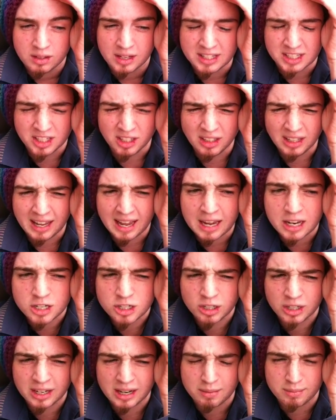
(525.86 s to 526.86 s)
I still
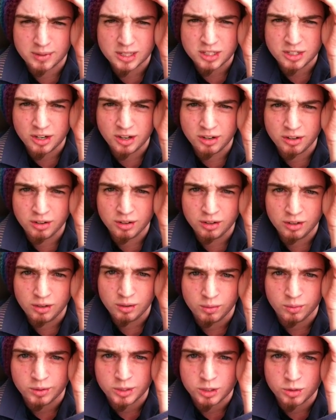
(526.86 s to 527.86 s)
occasionally get misgendered,
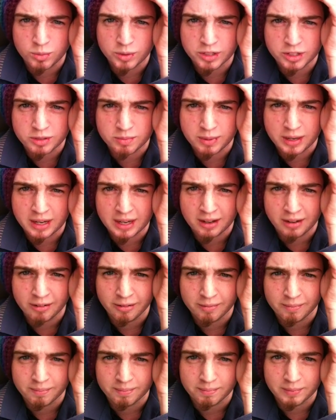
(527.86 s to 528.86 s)
which weirds me
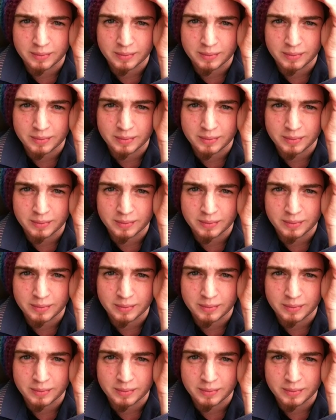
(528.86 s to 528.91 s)
out,